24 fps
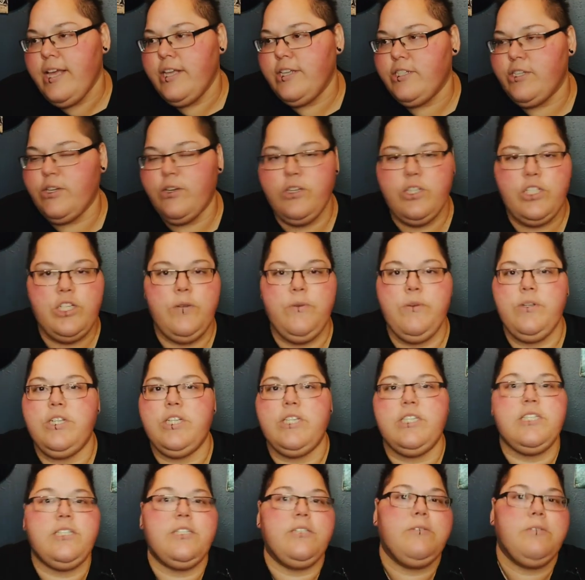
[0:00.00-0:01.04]
So she would
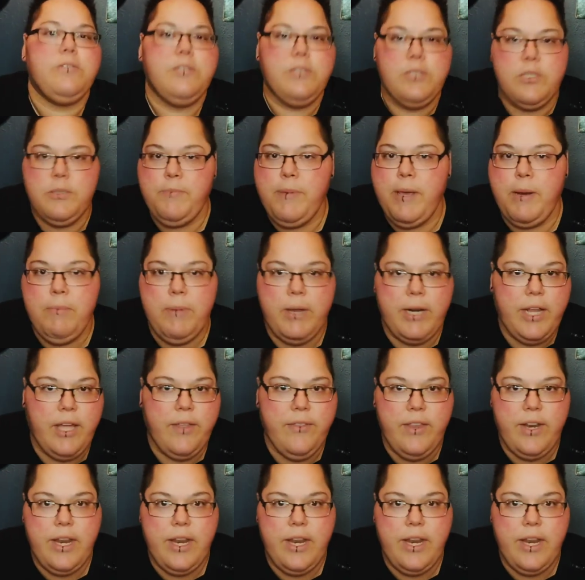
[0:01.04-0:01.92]
just spend money on the